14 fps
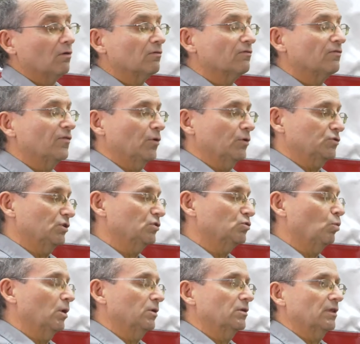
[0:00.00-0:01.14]
versus
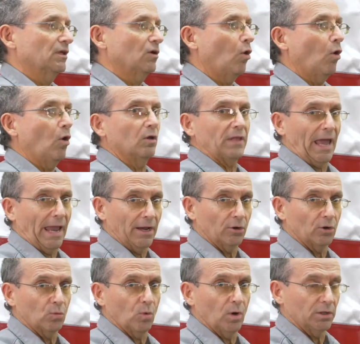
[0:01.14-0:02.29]
one of the
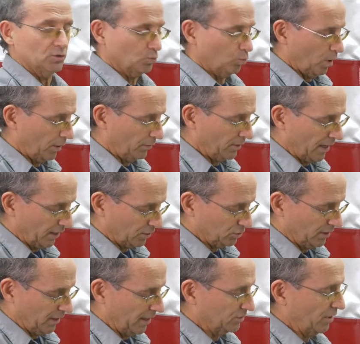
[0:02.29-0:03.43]
all-air ones where it
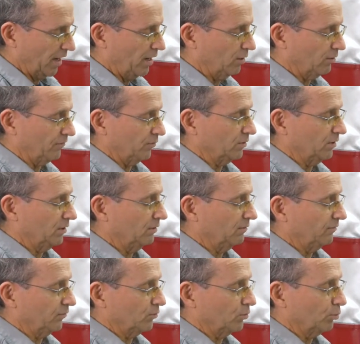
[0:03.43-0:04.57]
actually has air for the
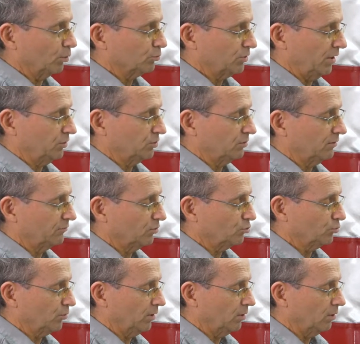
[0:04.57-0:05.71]
rotation of the
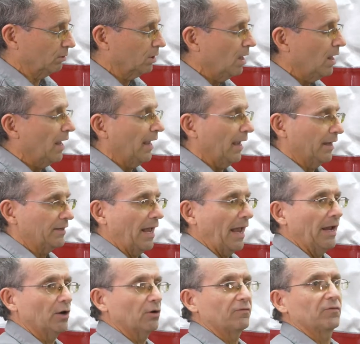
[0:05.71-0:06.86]
drill and
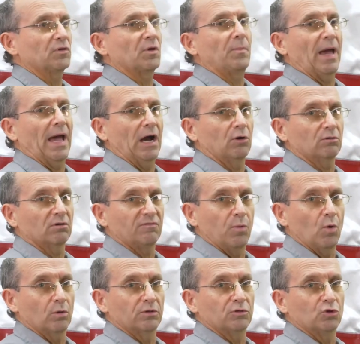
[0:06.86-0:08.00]
air for the power of
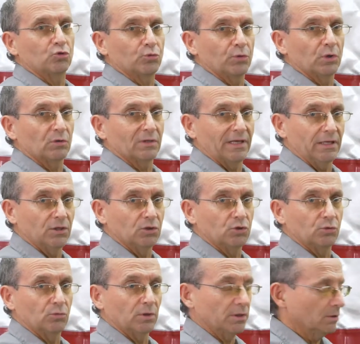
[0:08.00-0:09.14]
pulling the drill
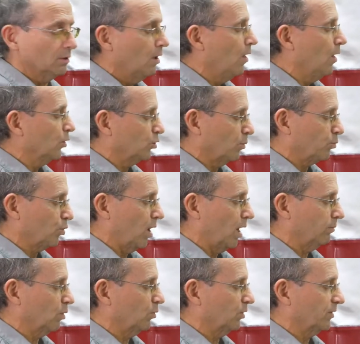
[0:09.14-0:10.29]
into it. The
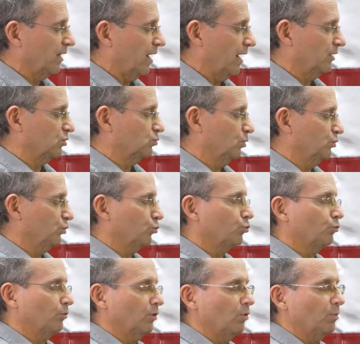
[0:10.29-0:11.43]
problem with that is when your
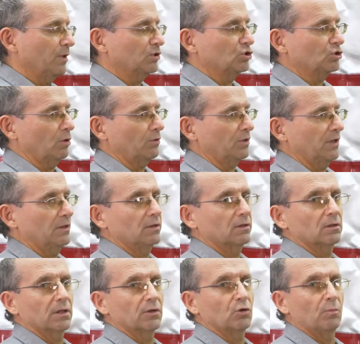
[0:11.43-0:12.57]
drill bits start getting a
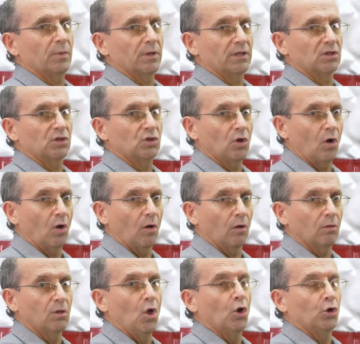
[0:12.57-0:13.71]
little bit
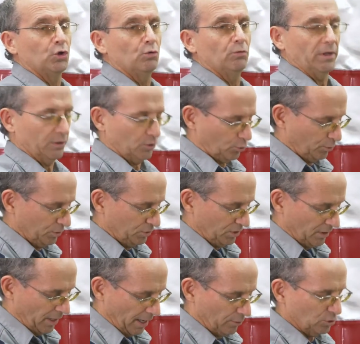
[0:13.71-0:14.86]
dull, you increase
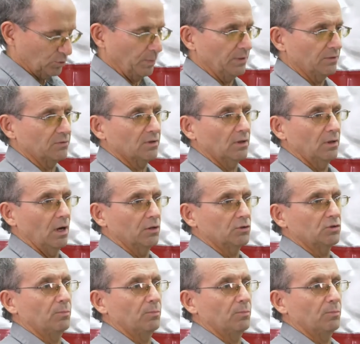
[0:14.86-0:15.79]
the airspeed of the gun to